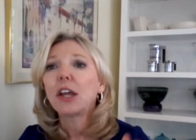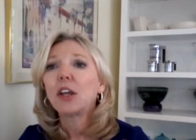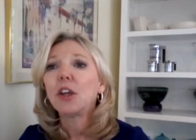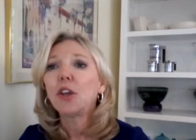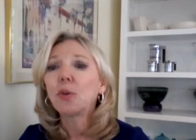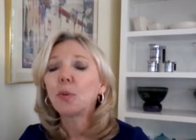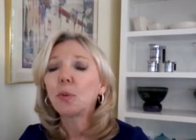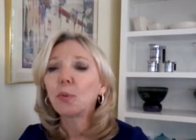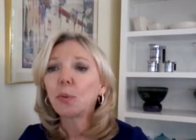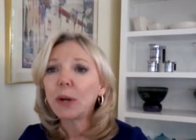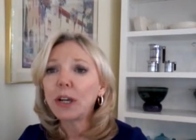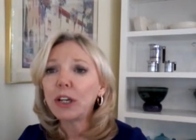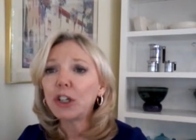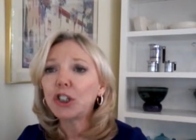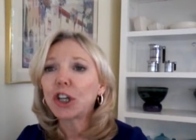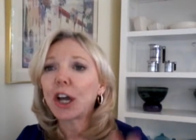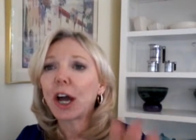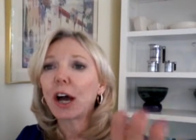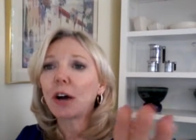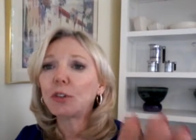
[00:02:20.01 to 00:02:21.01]
You
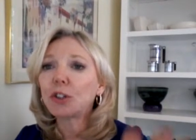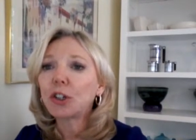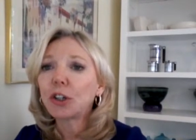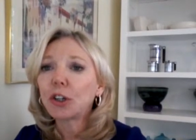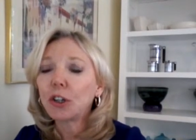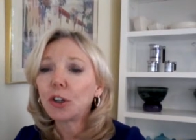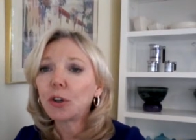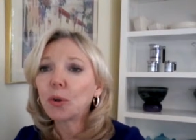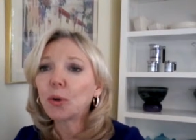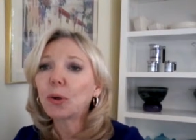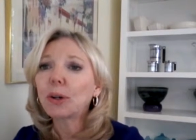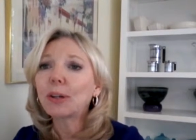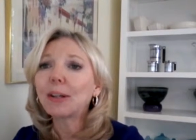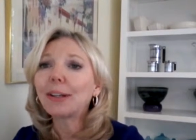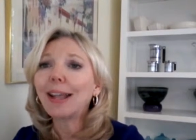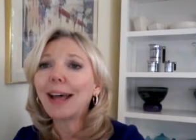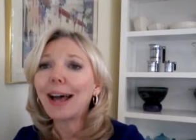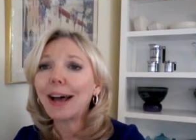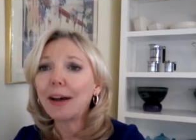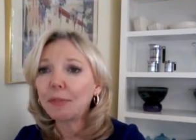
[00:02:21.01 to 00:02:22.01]
reach out your
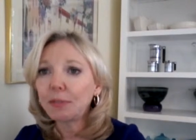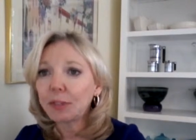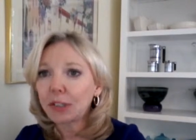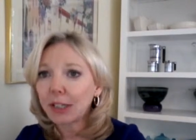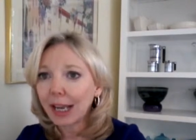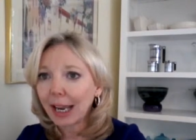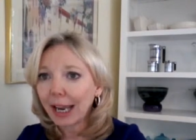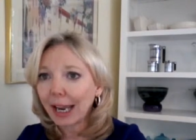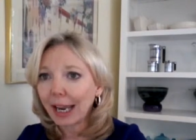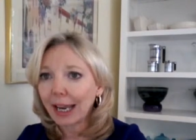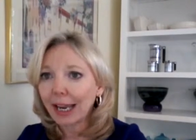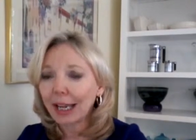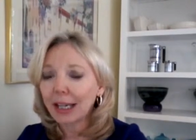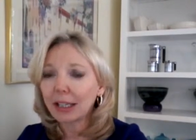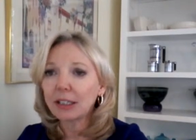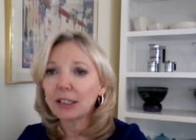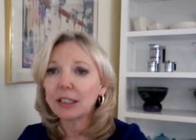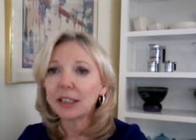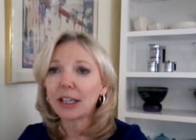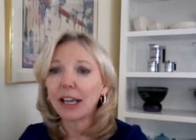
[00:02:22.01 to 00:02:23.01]
left
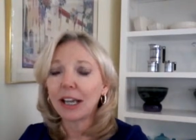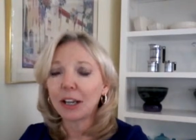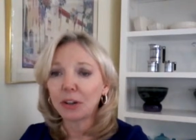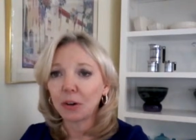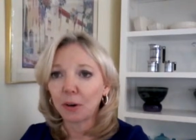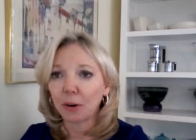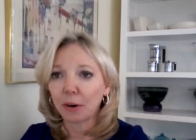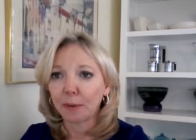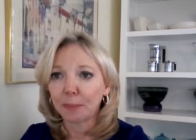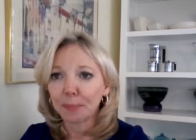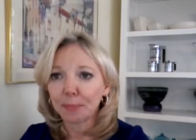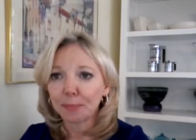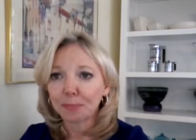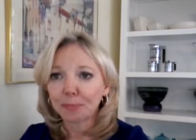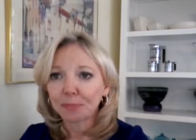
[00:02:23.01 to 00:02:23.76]
hand and arm.